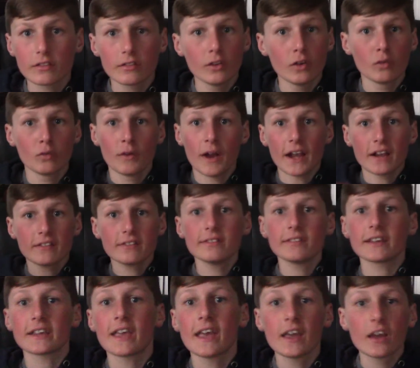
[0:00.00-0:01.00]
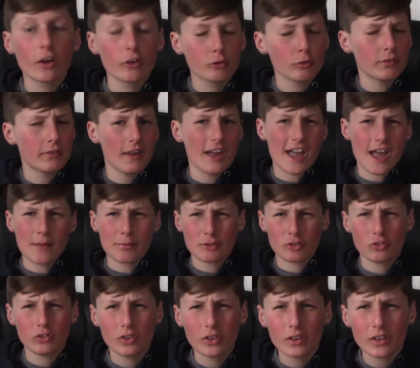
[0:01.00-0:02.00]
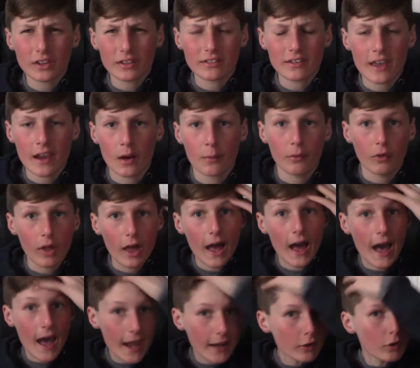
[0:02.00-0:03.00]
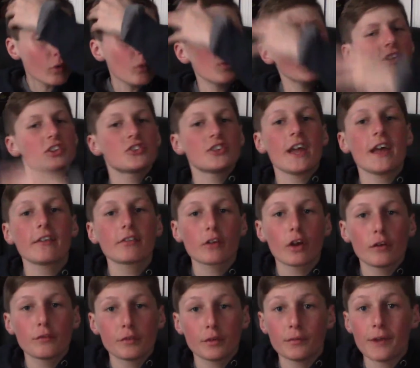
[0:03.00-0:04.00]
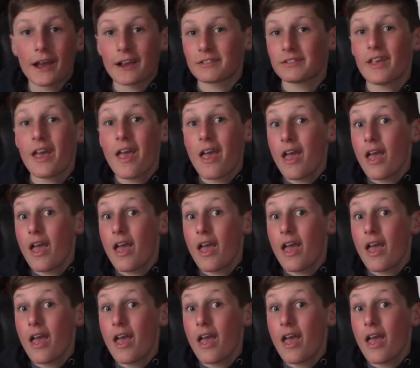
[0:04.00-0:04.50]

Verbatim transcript: The wrecks and the chaos was absolutely terrible. I don't watch NASCAR for wrecks.